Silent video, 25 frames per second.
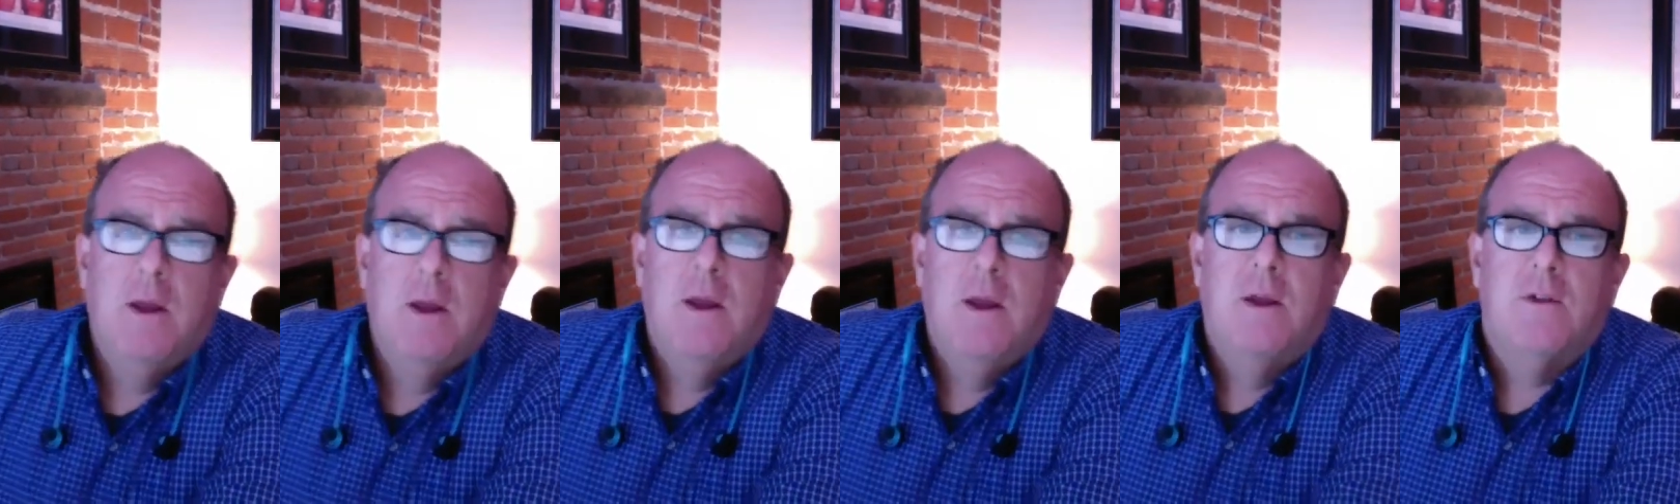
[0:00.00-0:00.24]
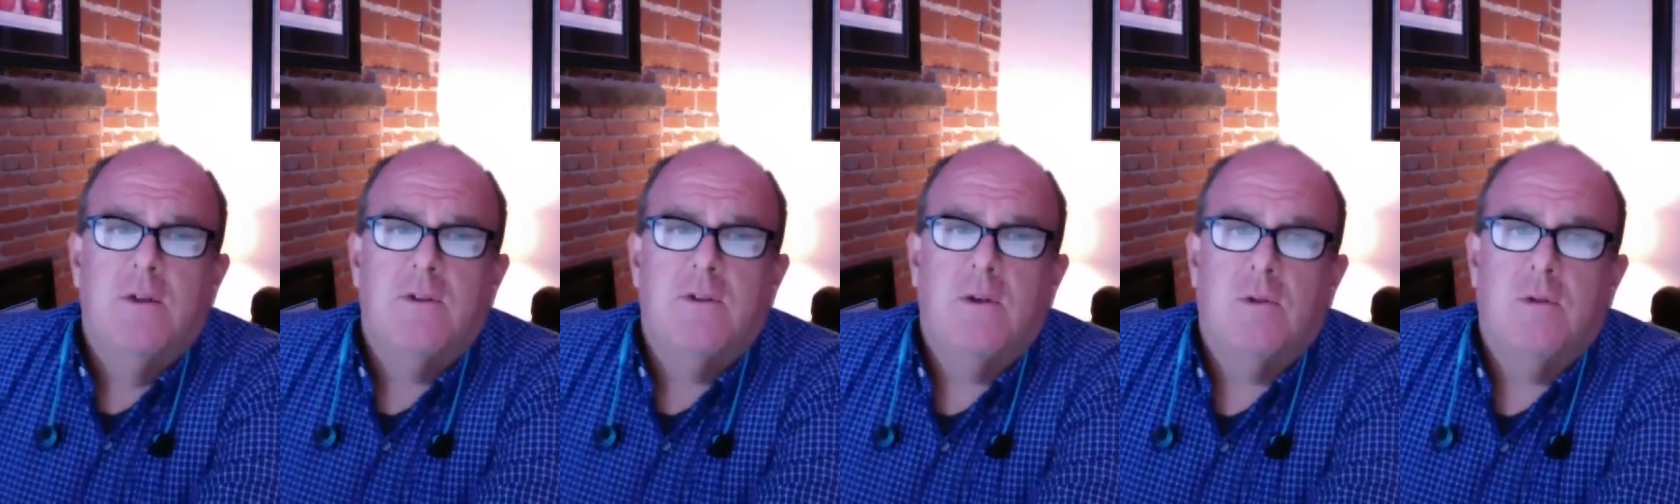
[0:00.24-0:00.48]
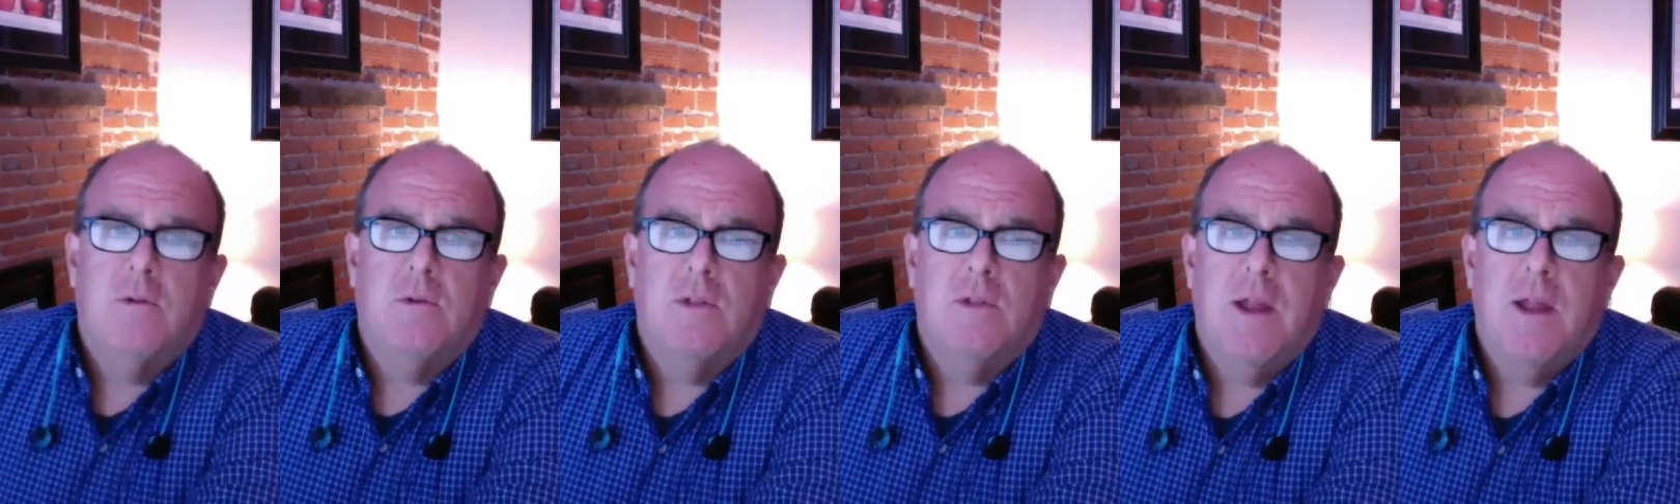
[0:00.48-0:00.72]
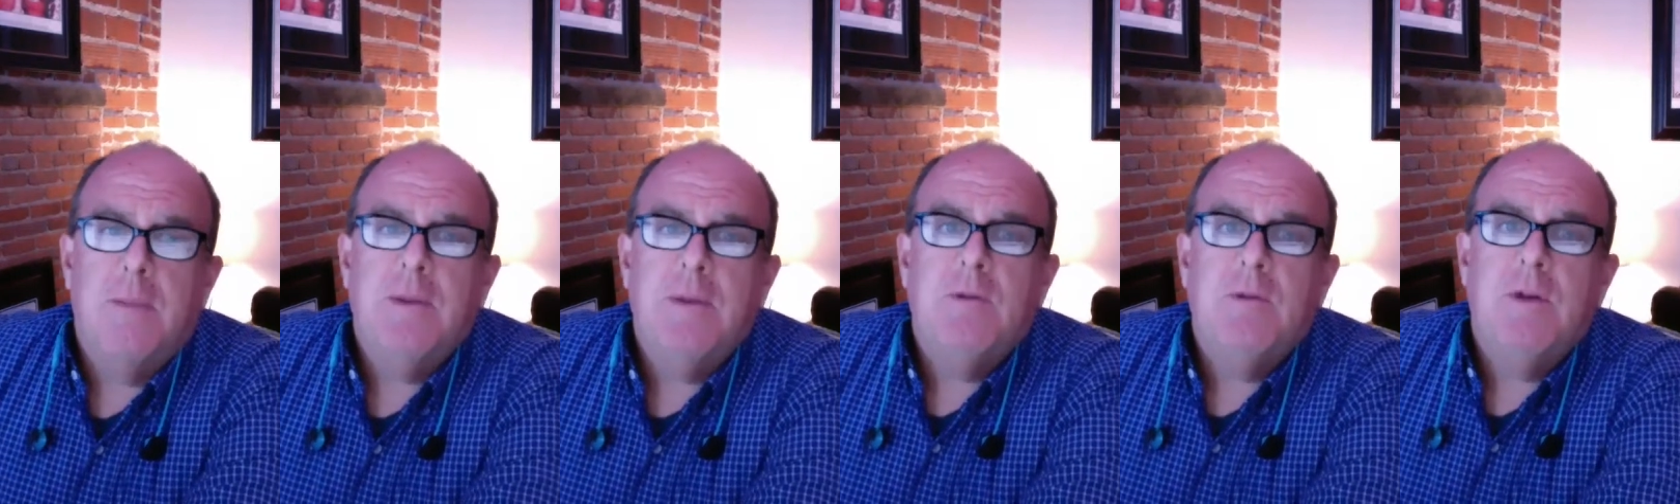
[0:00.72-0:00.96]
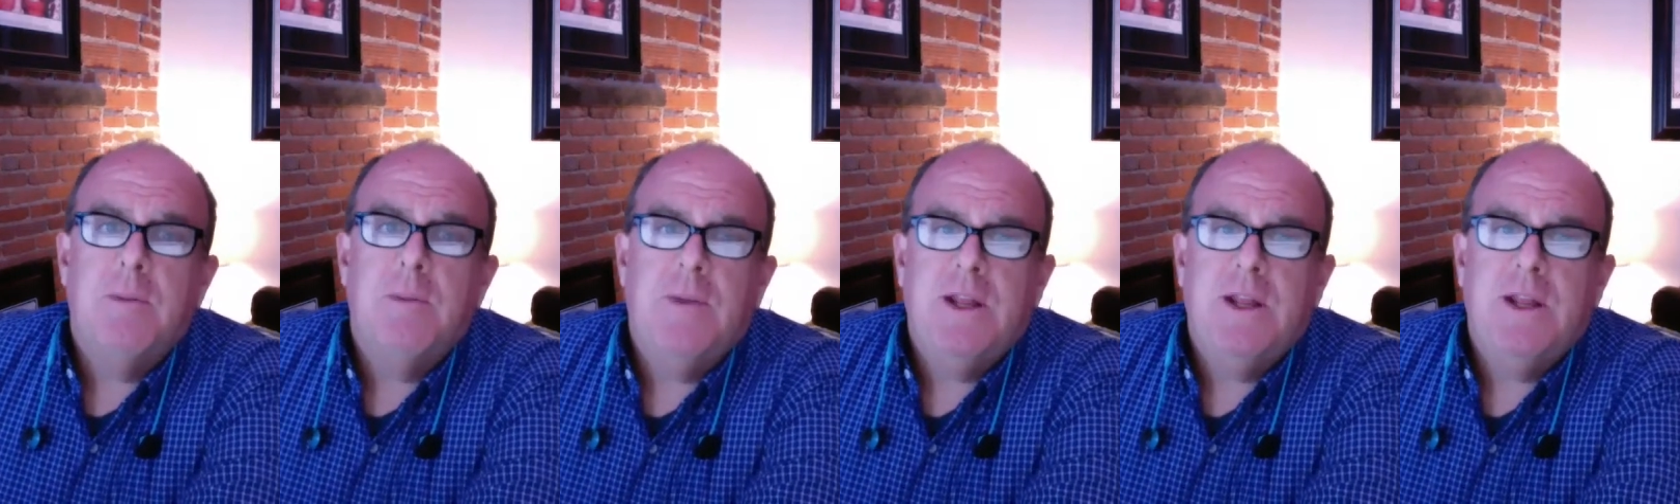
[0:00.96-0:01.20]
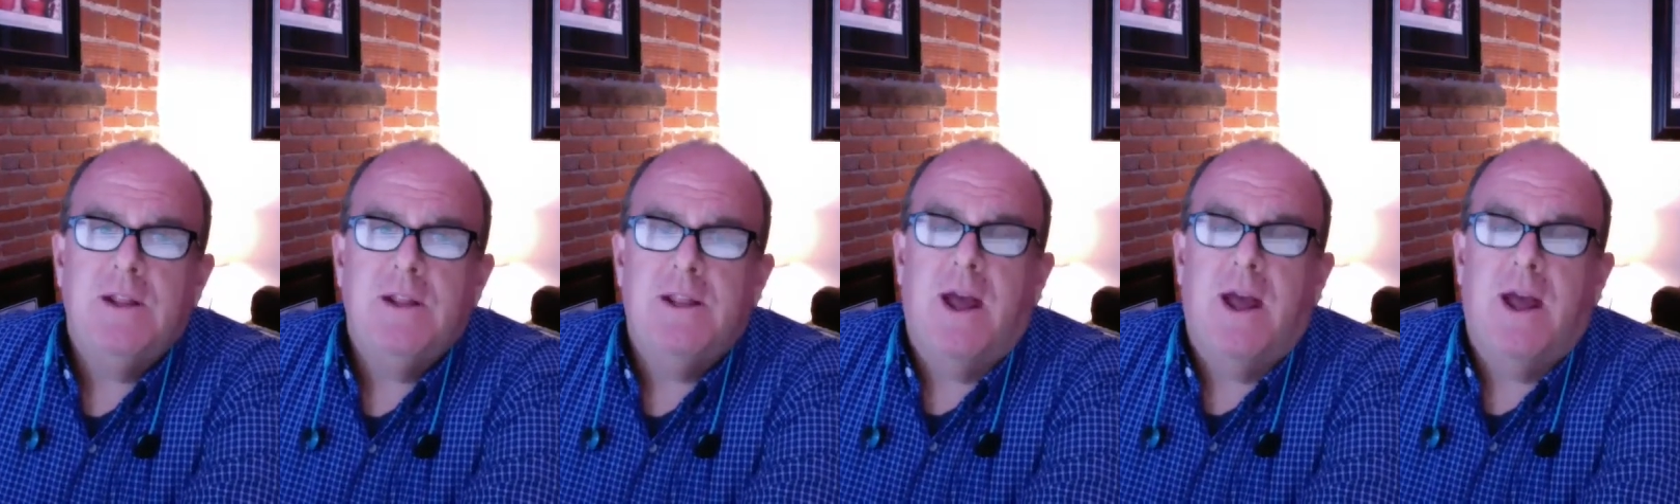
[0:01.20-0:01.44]
So let me
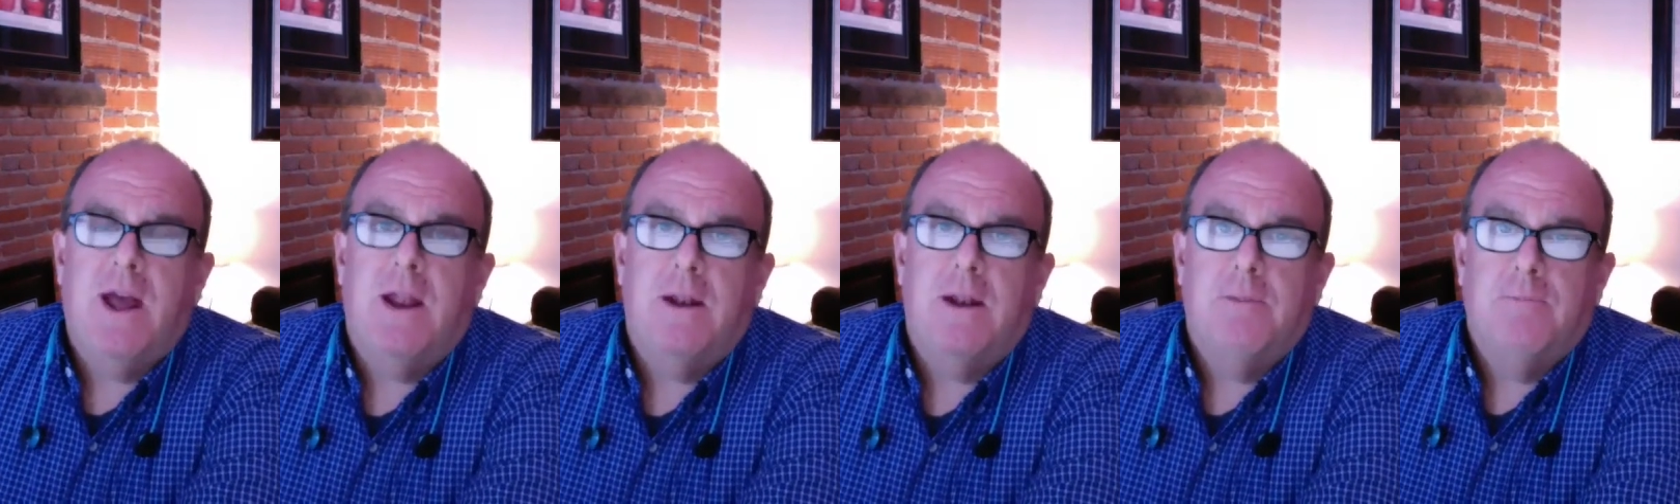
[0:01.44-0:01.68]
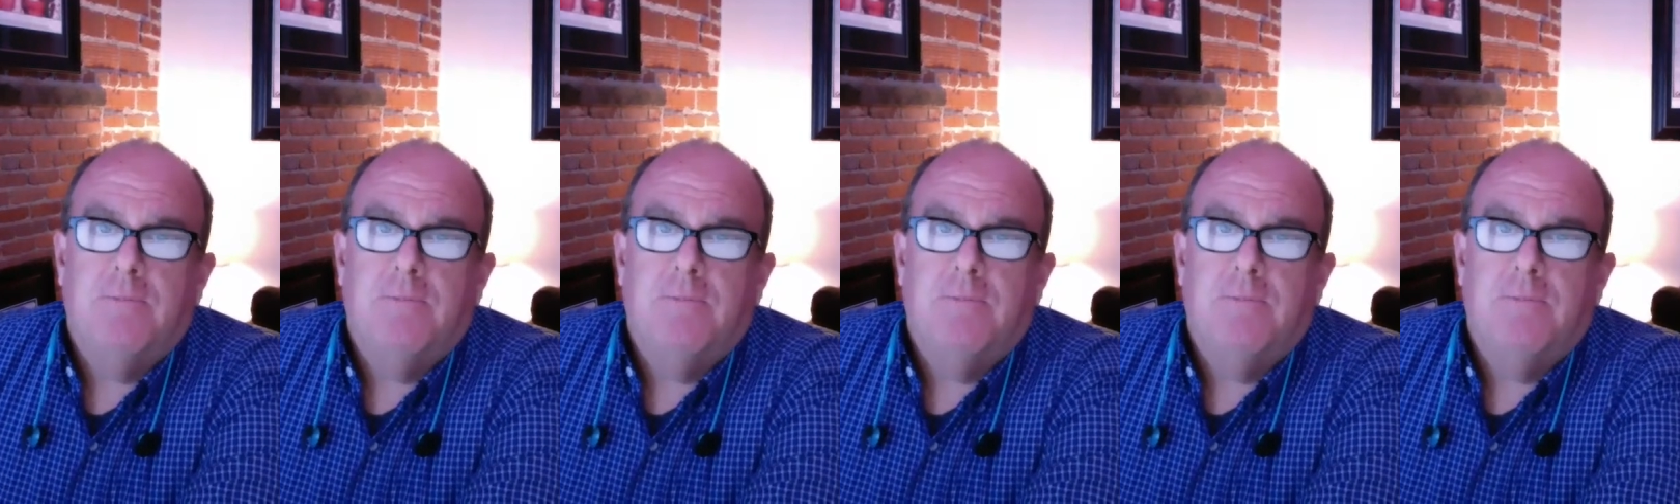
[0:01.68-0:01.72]
repeat that.